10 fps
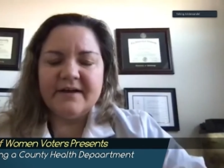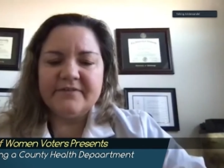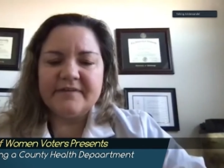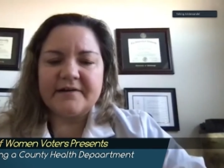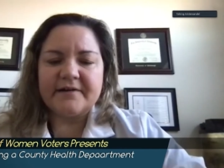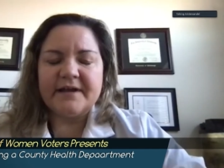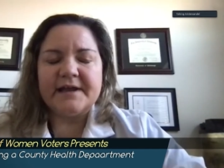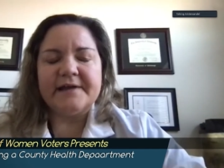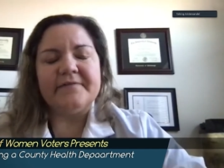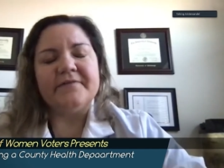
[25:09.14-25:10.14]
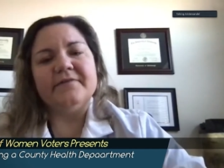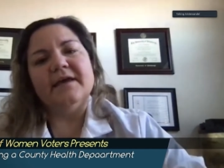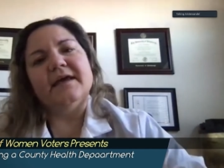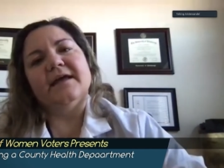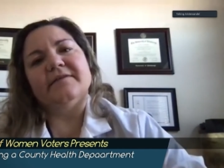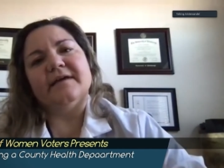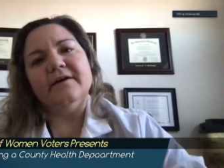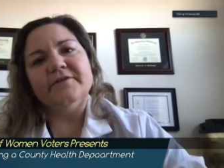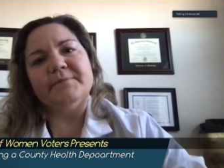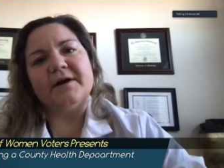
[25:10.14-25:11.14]
Center and and the health
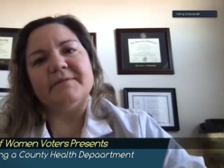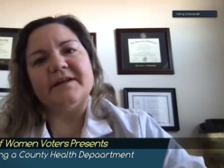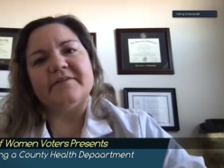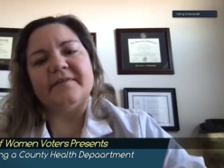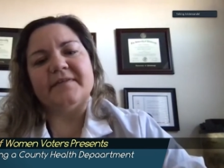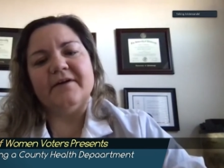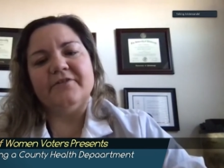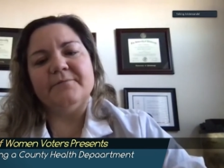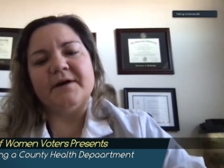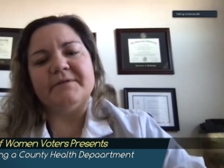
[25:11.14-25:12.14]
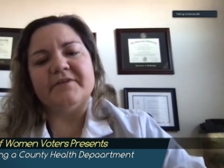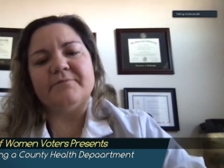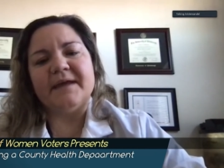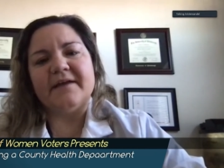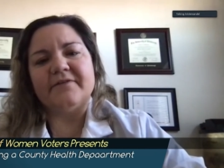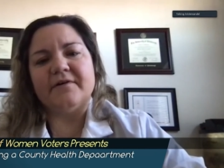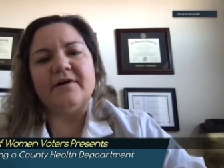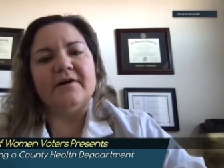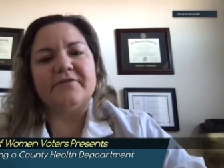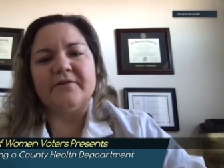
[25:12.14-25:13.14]
department is that the health department spans
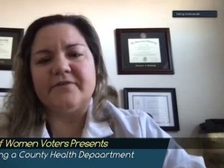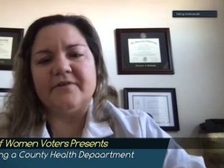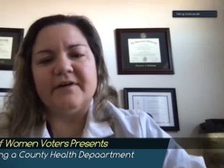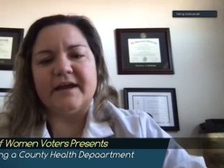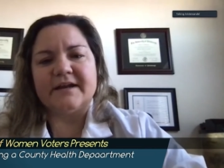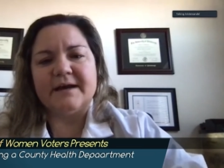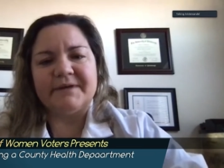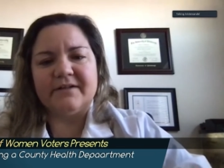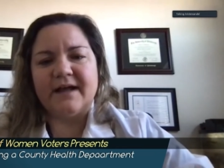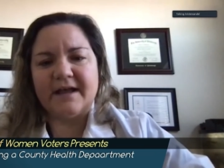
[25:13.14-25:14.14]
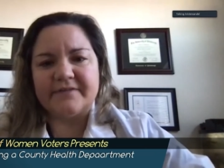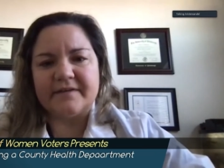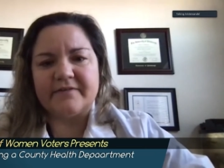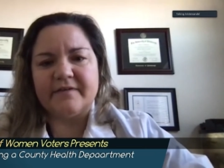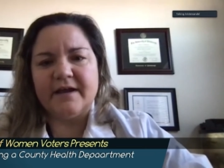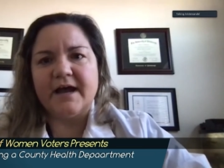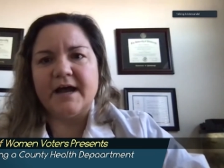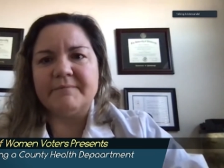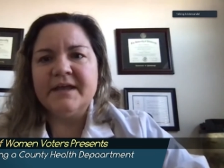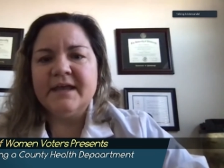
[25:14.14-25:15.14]
all socioeconomic classes
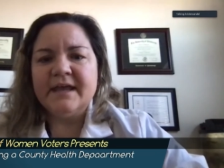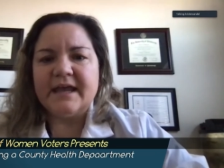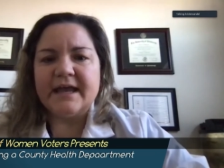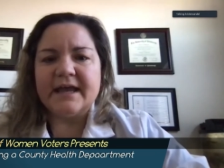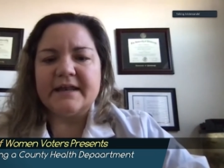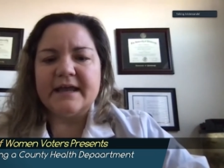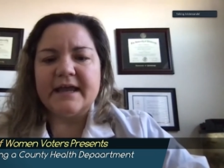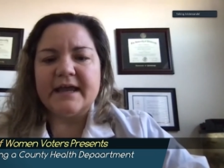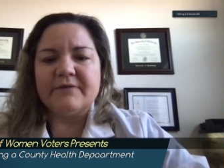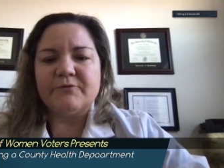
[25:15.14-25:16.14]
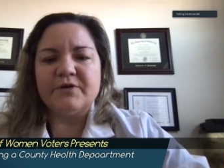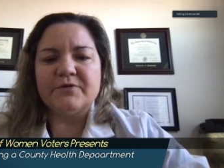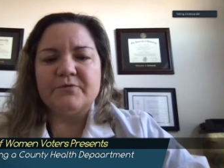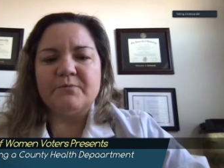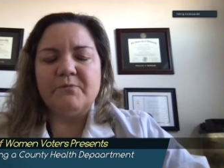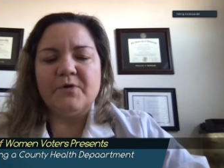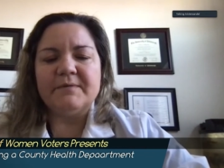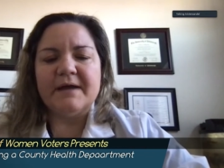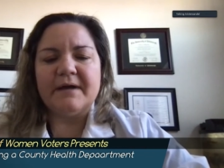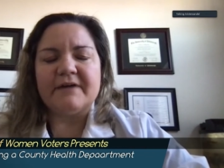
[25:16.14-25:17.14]
um, and and would would
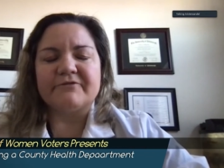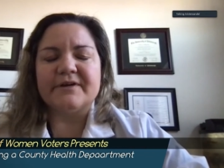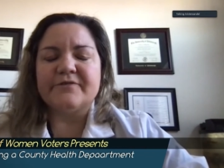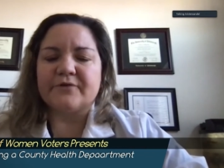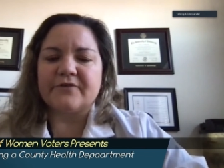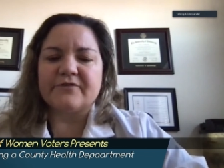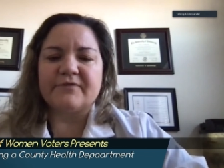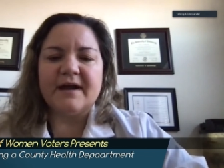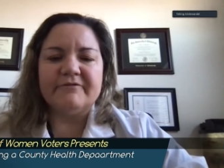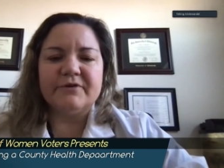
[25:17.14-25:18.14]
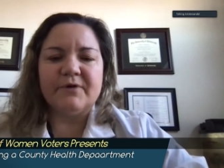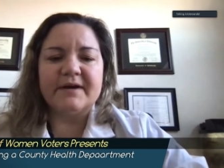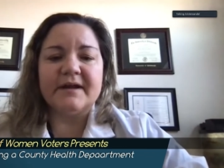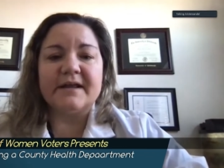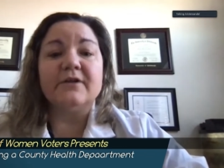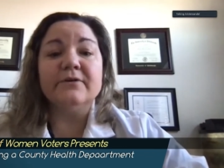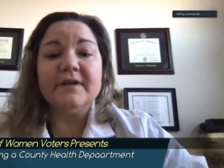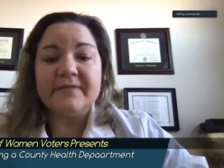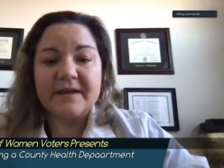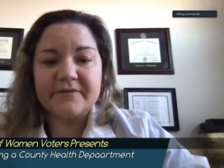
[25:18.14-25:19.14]
have resources for everyone,
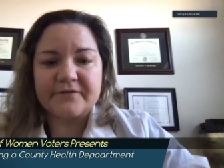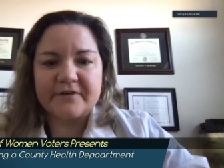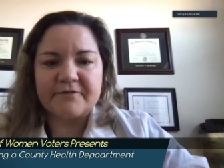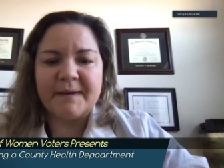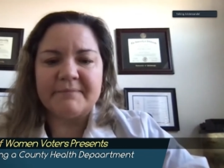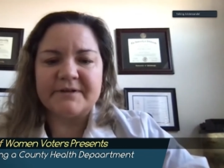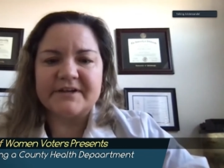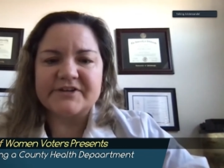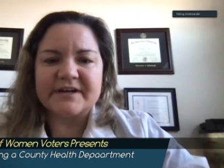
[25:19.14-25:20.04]
including the underserved population.